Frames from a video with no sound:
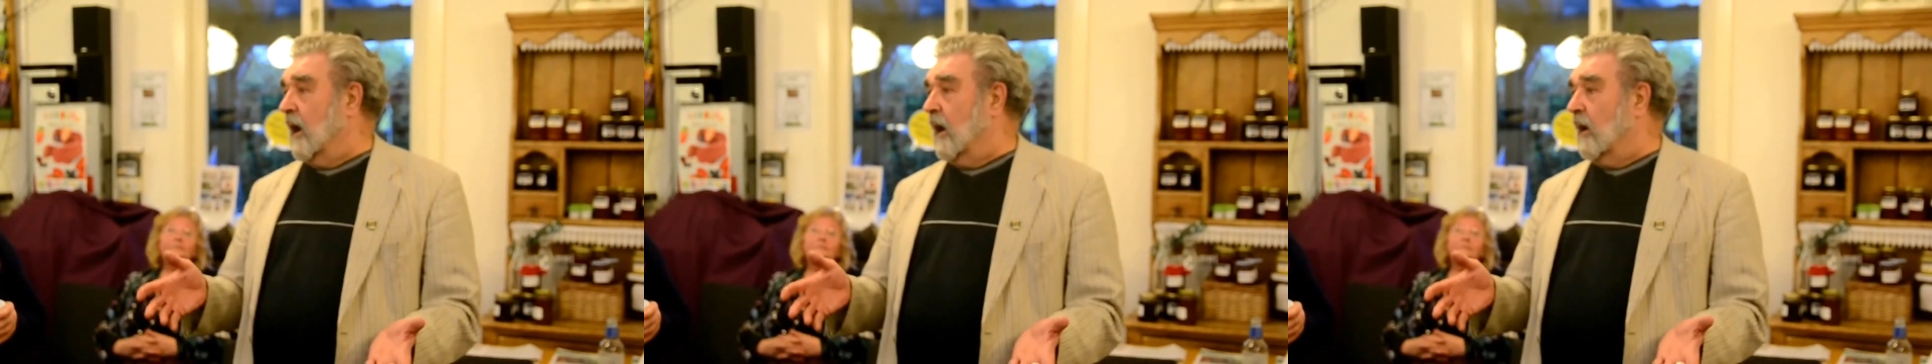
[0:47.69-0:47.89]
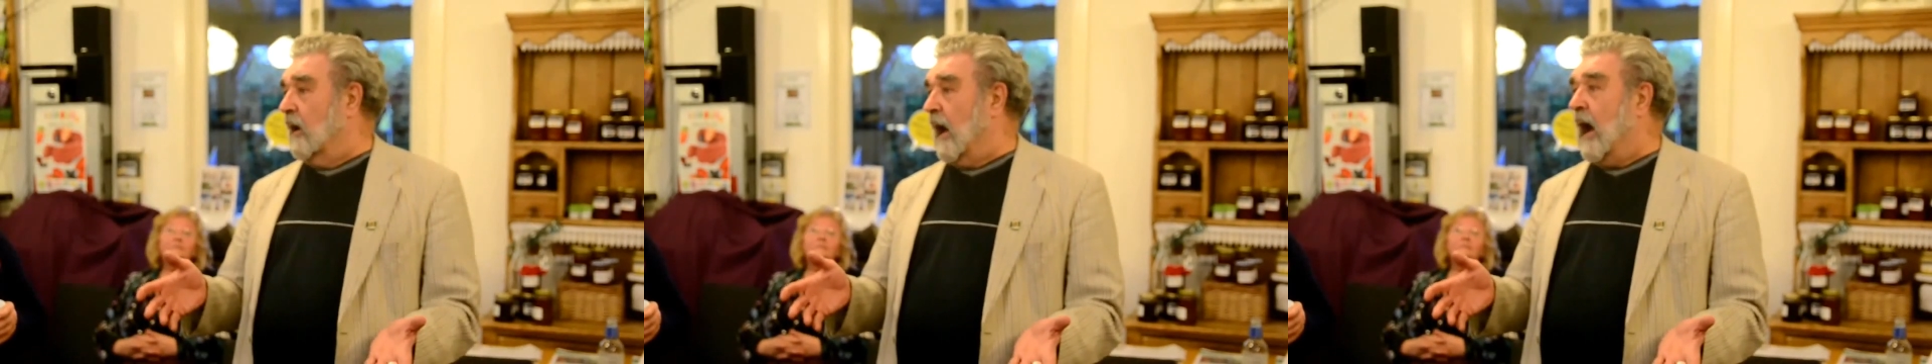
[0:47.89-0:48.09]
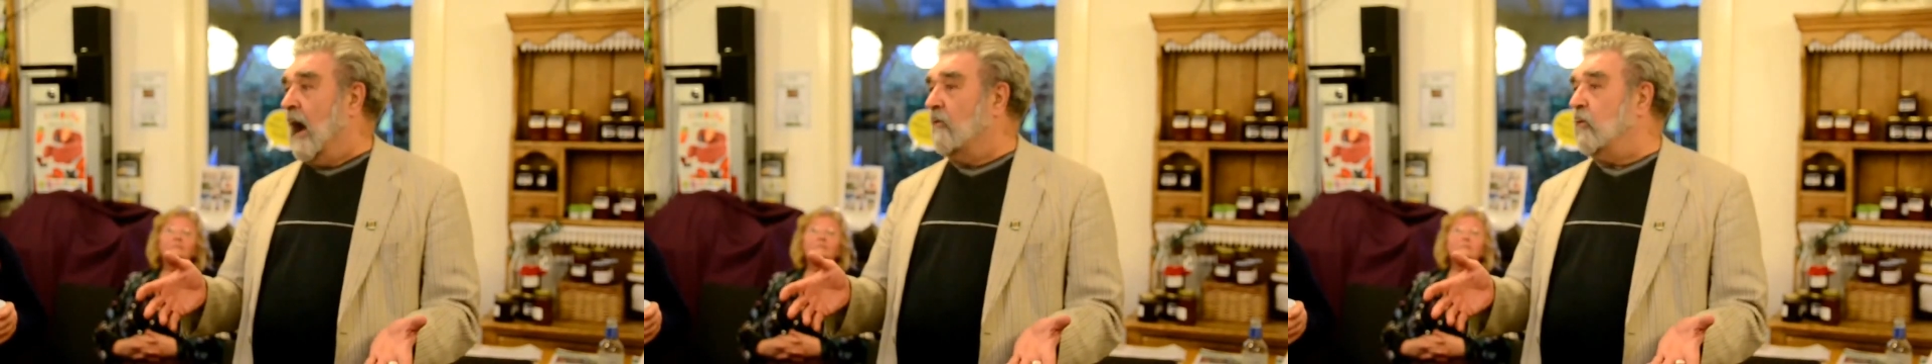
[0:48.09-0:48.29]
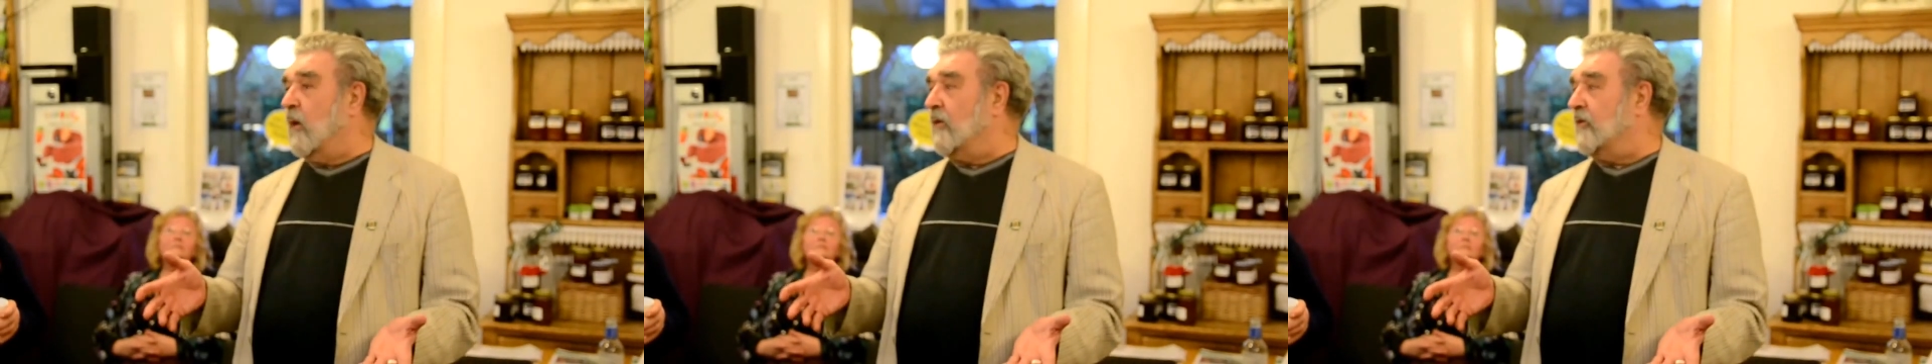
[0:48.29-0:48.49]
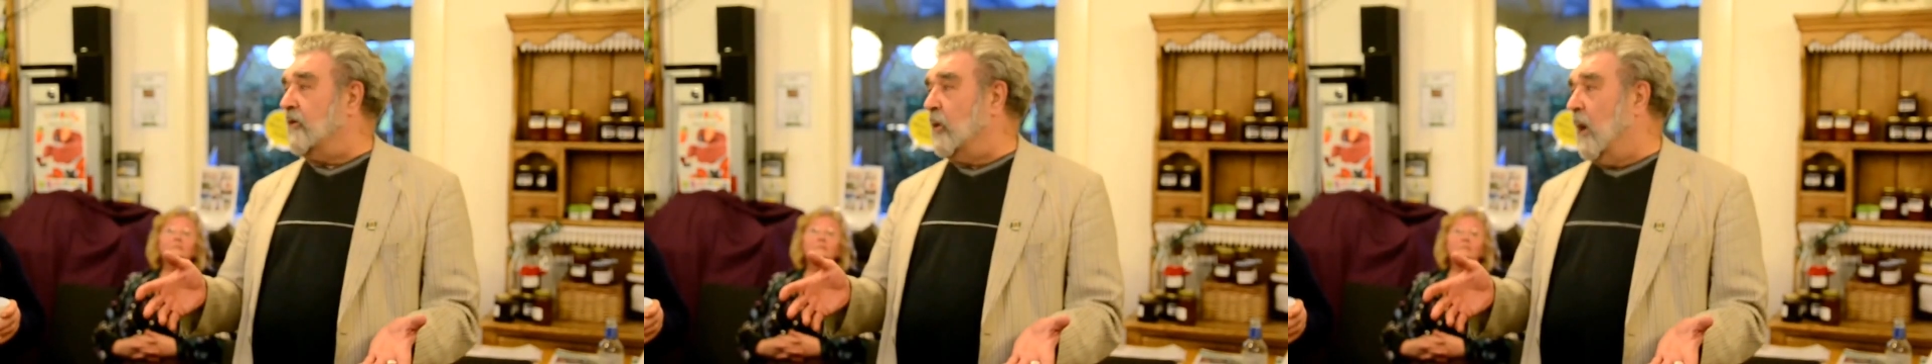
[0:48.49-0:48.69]
uh,
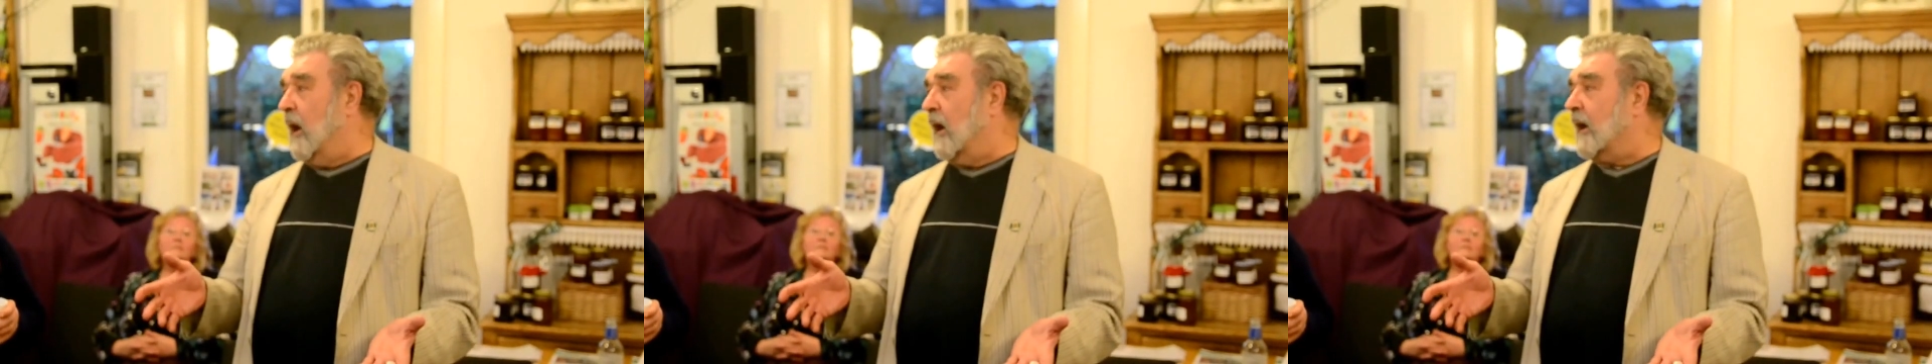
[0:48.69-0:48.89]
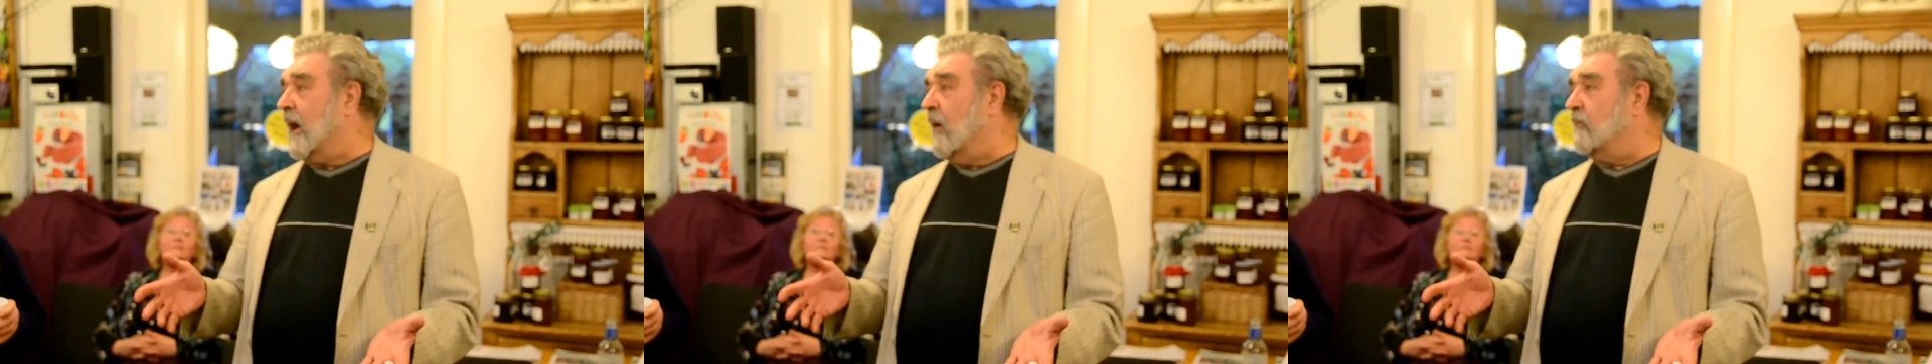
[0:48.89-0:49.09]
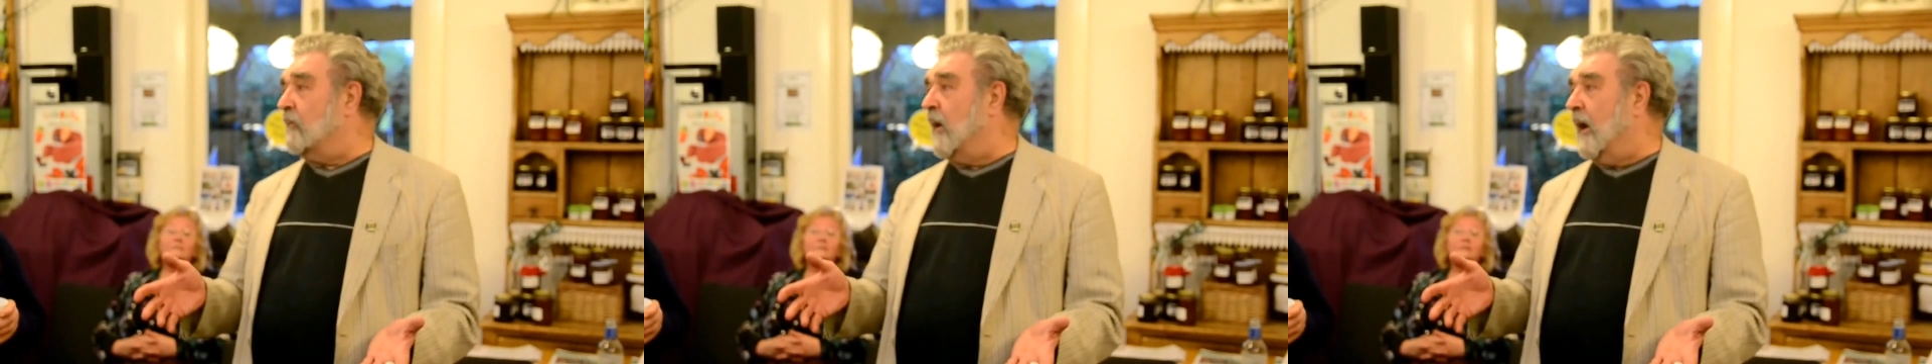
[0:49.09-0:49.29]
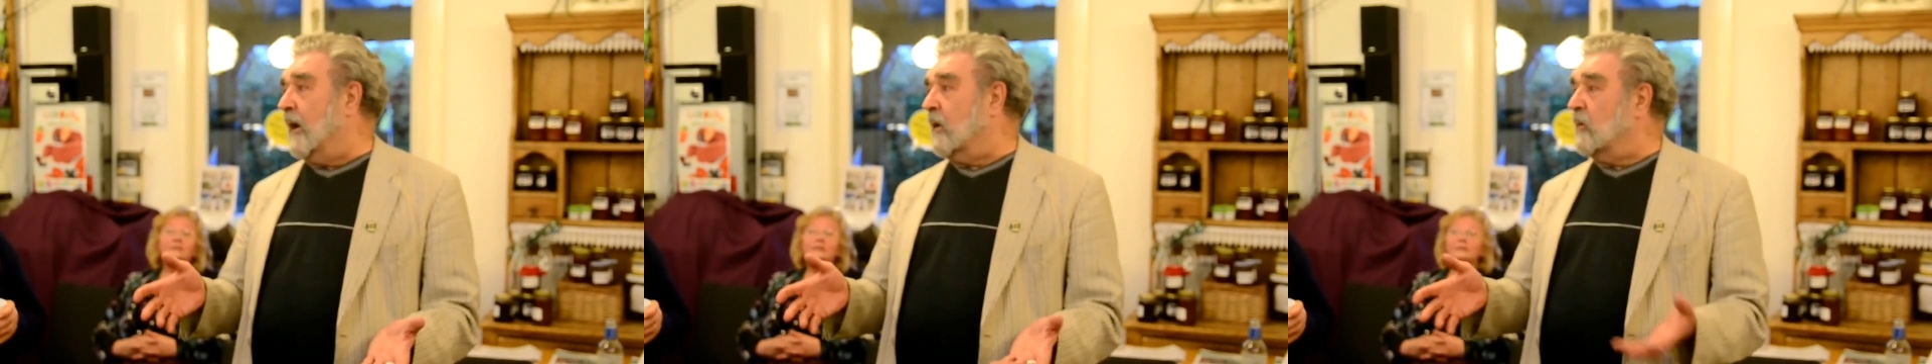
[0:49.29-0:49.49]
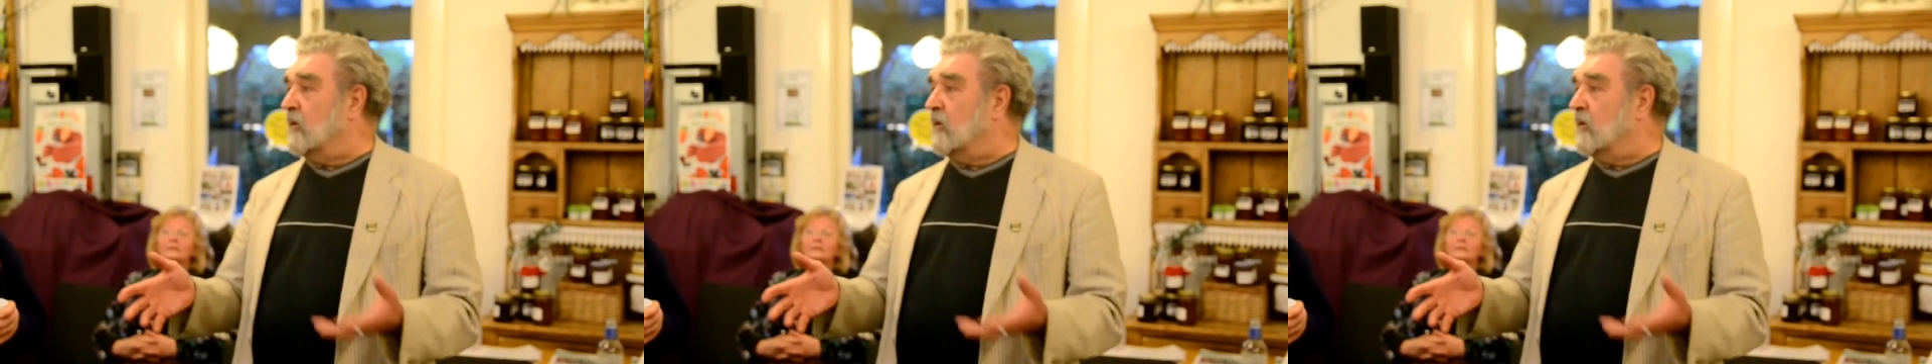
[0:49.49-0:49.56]
halfway through our campaign.